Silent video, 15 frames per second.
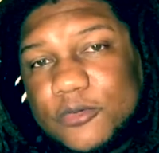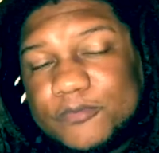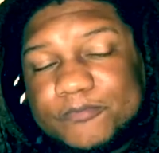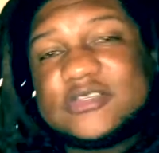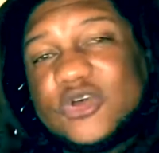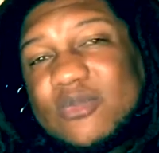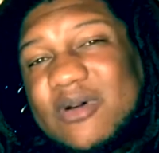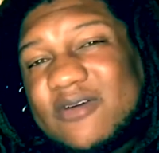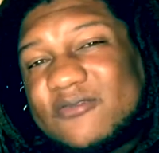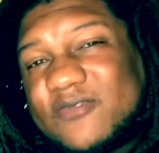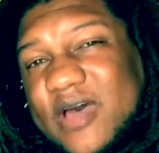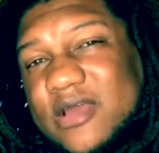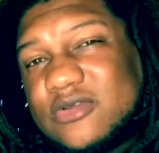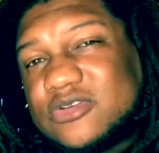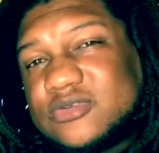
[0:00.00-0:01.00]
So my
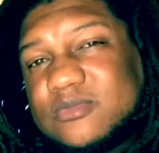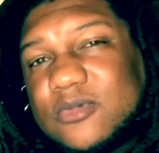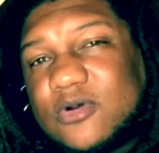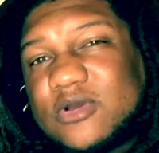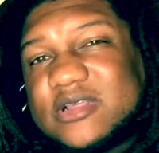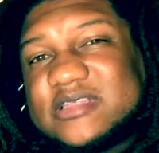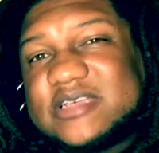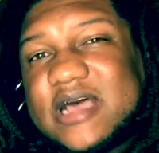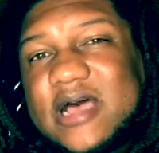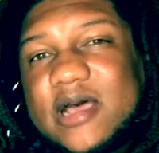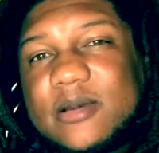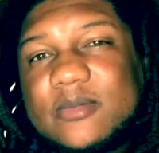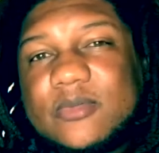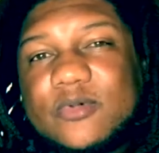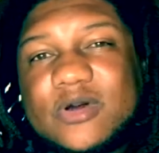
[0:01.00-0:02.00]
final smoking
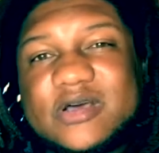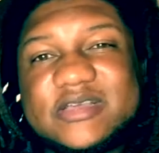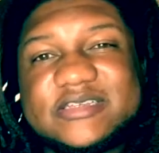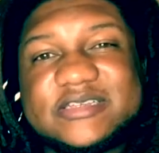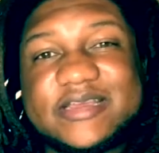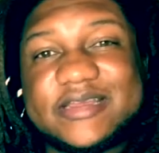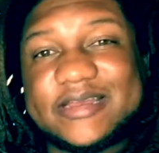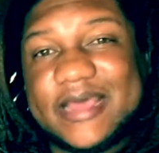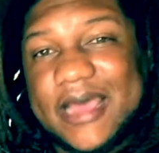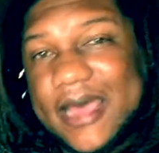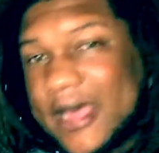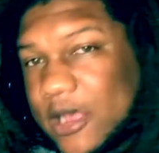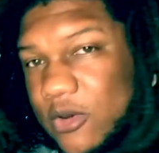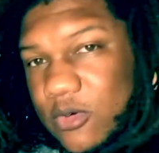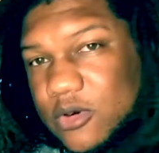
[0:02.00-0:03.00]
time was an
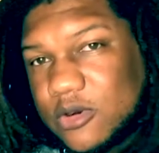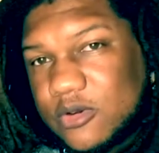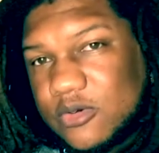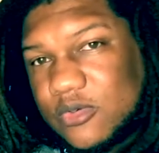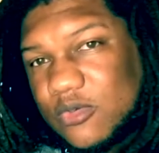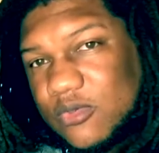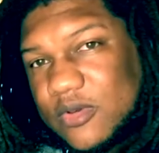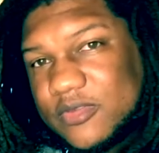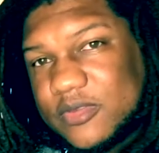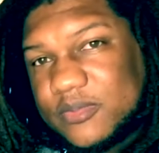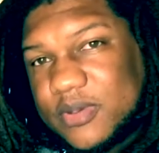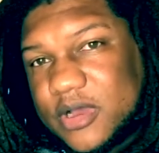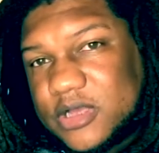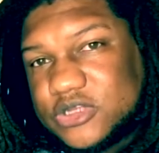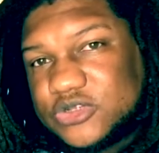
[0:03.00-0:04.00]
hour with the
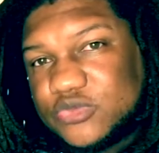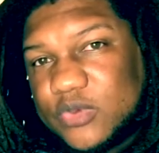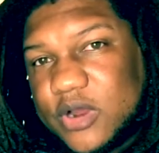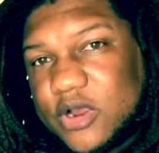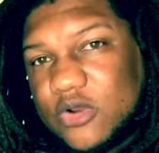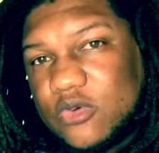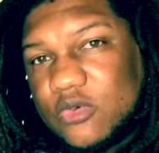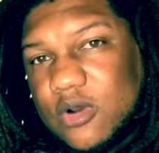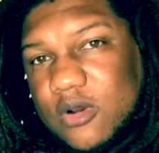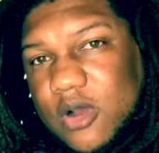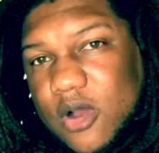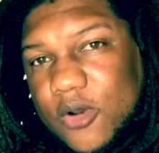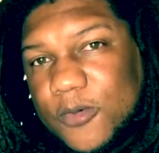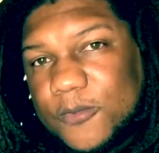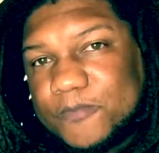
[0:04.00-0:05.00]
Punch Rare Corojo,